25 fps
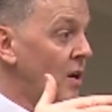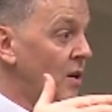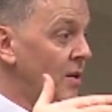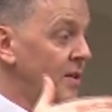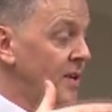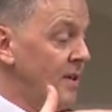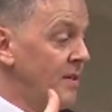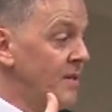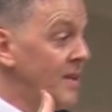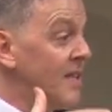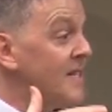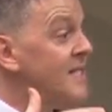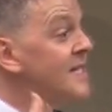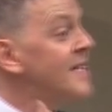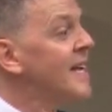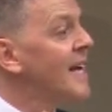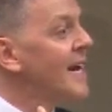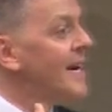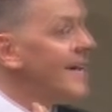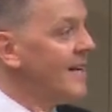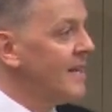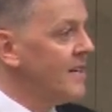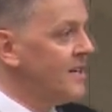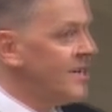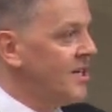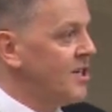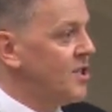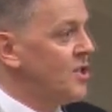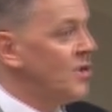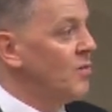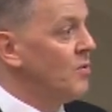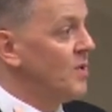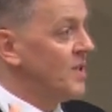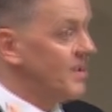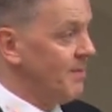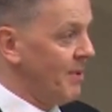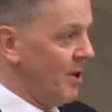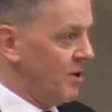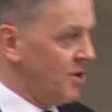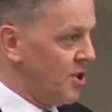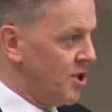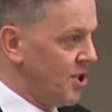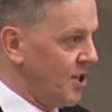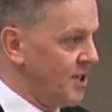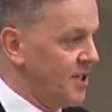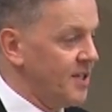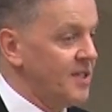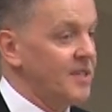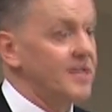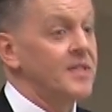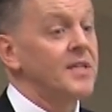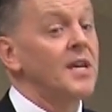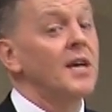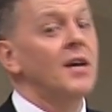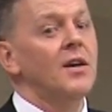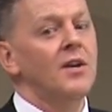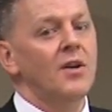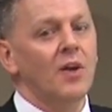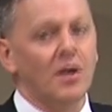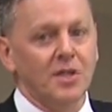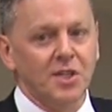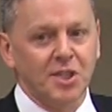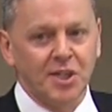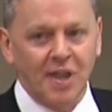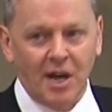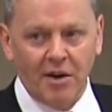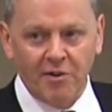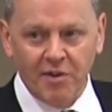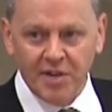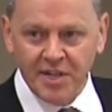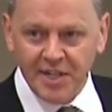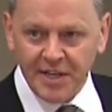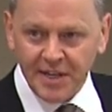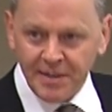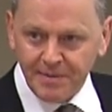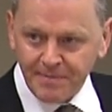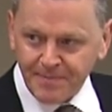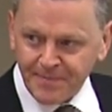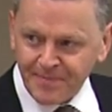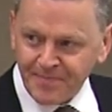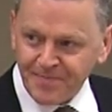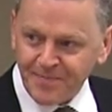or the salient issue, was about justice, not charity.